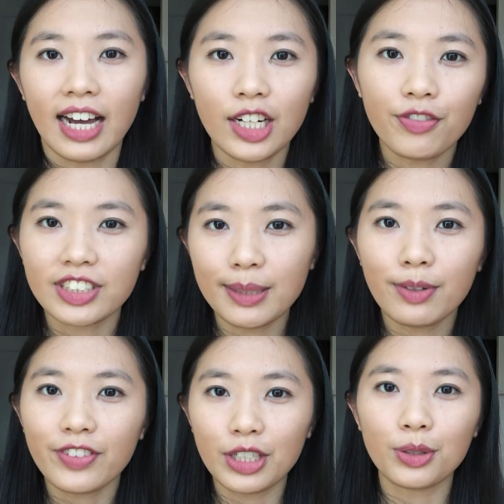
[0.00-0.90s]
I know for some
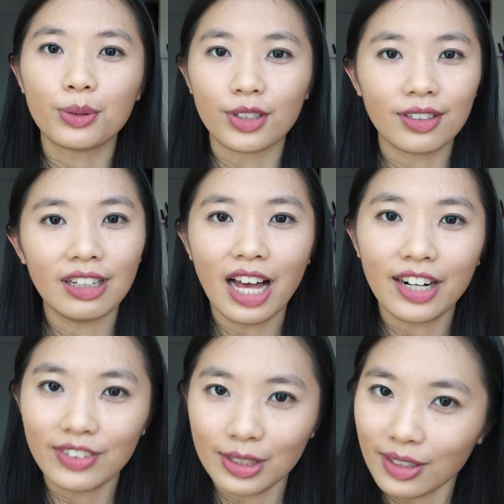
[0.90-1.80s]
of you, or a
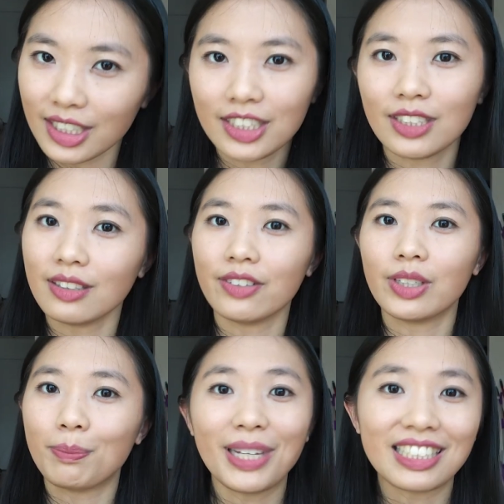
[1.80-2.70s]
lot of you, unless you live
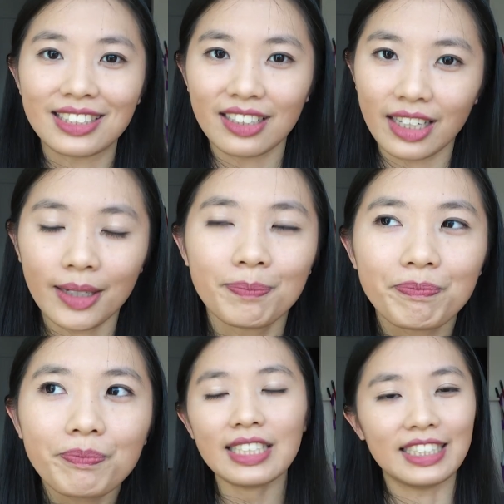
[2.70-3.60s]
in a big city,
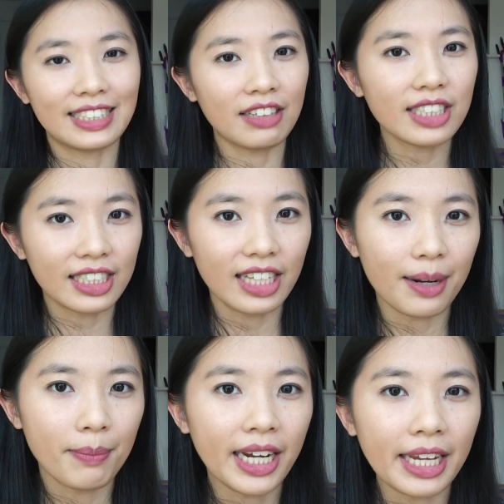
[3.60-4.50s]
it sounds like a
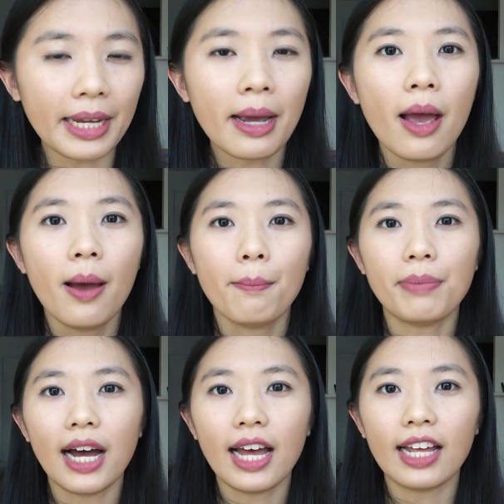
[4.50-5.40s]
lot of money,
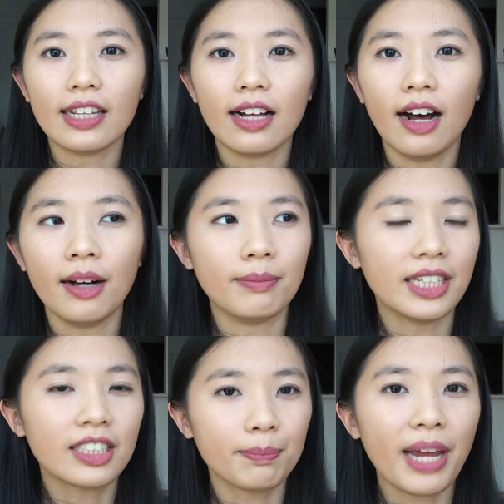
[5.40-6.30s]
but um,
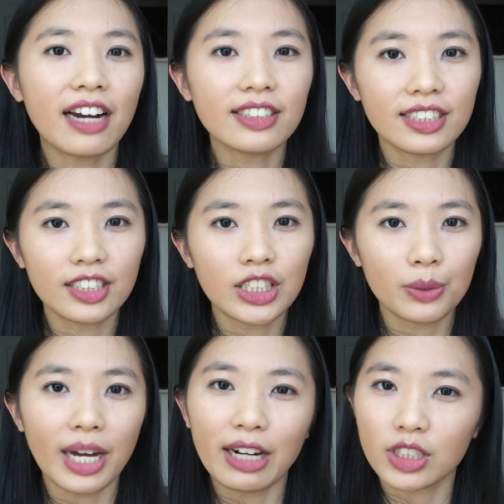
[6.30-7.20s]
in comparison
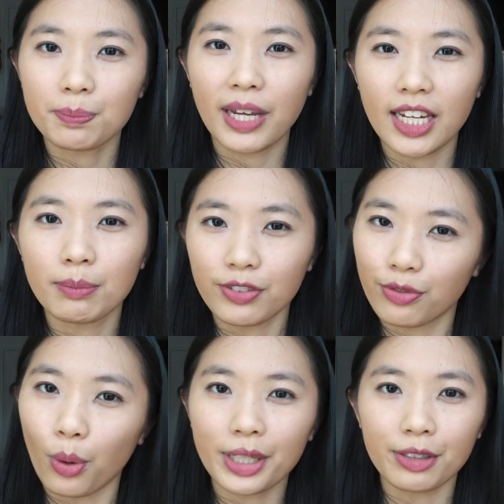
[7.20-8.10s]
to what I was paying
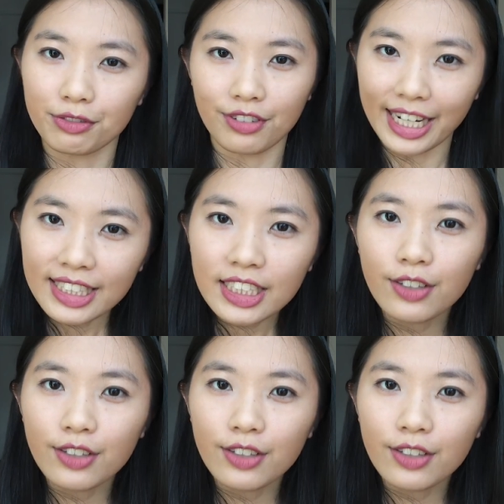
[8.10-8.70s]
before in rent